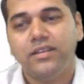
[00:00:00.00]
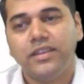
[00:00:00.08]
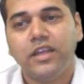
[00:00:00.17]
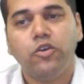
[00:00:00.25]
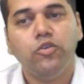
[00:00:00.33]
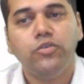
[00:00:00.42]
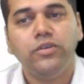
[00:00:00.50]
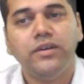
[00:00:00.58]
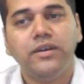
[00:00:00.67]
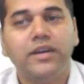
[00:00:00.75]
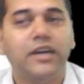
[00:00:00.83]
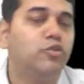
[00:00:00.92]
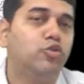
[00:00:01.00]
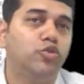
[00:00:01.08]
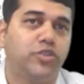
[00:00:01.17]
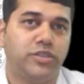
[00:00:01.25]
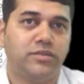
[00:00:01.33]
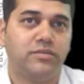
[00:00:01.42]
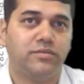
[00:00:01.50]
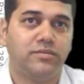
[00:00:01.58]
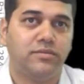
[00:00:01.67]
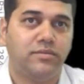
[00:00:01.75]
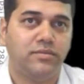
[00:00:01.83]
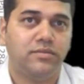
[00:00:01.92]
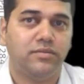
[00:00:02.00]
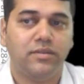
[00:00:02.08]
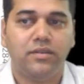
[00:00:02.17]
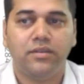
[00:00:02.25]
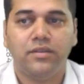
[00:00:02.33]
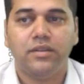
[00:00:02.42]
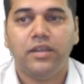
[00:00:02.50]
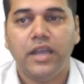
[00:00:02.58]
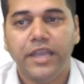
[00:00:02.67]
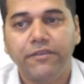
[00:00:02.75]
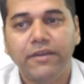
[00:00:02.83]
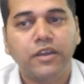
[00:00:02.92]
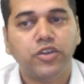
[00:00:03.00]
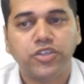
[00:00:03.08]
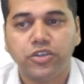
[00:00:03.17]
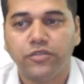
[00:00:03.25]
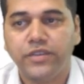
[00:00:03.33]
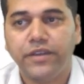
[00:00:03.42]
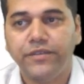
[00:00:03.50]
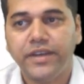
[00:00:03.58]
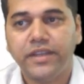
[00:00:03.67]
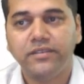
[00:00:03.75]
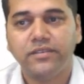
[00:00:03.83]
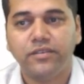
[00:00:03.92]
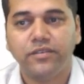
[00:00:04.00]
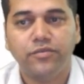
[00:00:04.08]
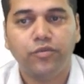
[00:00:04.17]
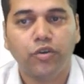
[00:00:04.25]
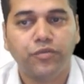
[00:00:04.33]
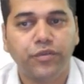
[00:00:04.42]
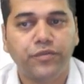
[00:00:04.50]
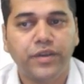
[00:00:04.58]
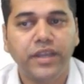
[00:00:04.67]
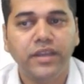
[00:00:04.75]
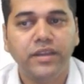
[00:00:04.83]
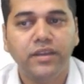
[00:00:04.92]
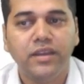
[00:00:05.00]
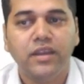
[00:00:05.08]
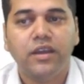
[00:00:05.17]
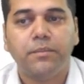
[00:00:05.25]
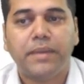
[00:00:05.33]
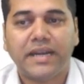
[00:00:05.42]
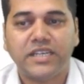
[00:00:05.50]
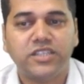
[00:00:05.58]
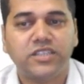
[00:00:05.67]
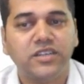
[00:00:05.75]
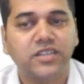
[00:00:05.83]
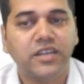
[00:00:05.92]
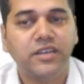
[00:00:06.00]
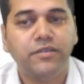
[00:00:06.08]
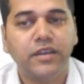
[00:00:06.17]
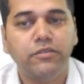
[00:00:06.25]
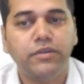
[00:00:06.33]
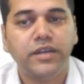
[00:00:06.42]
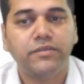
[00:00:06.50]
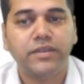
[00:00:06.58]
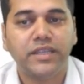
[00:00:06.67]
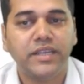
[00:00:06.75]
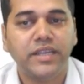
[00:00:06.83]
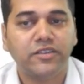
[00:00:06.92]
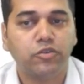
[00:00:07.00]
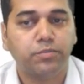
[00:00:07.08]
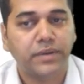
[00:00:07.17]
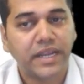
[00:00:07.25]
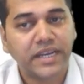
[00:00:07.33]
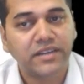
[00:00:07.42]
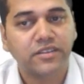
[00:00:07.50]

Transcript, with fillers: Now, conclusion. Evaluation of the evidence, 450, Practitioner shall evaluate whether he has obtained